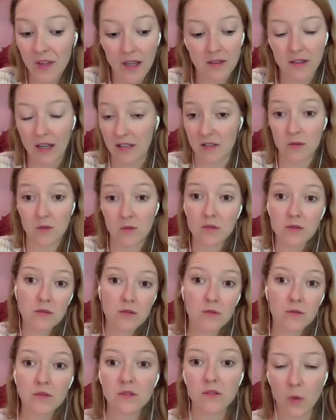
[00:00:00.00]
that's
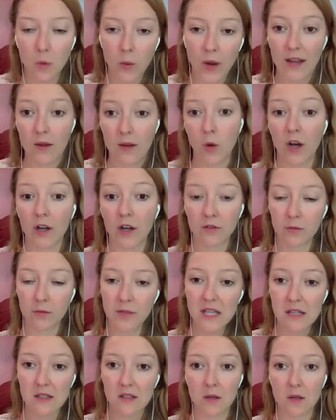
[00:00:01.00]
the way it worked for
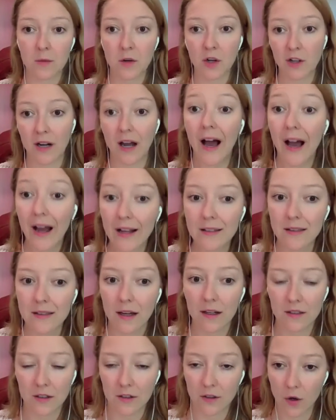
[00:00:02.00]
me. So I'm not going to hide
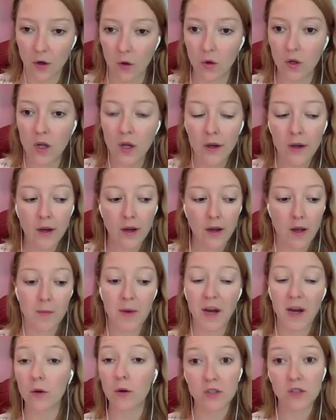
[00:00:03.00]
that,
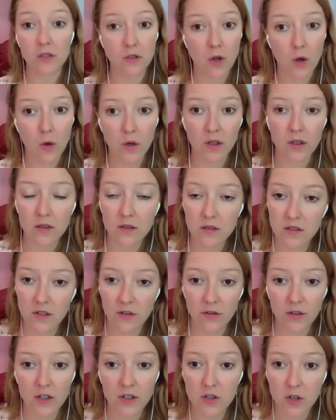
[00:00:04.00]
I also know in
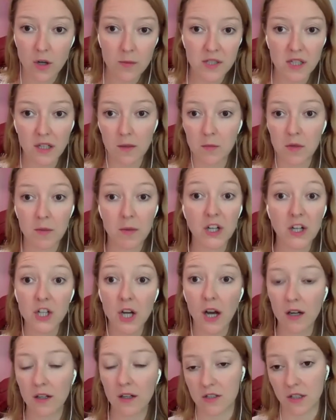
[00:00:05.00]
different jobs, it can be much
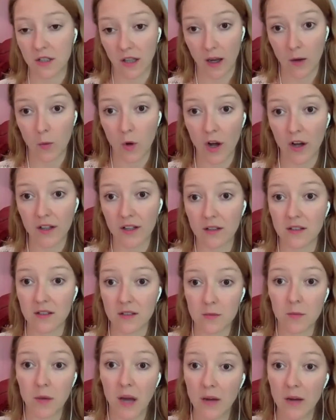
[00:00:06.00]
harder to get work.
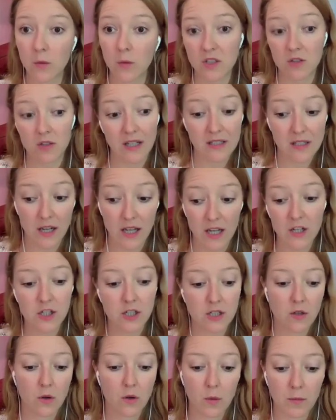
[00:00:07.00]
Mine was translation,
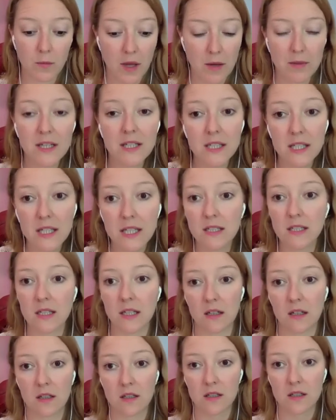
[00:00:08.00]
so maybe it's
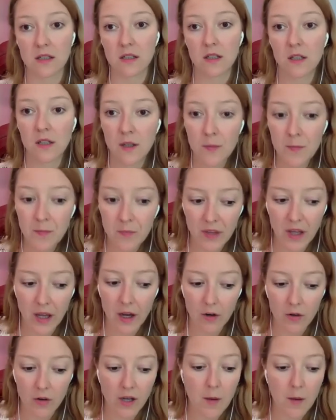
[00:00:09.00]
easier in this
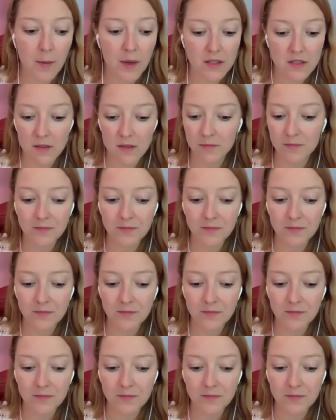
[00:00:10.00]
area, but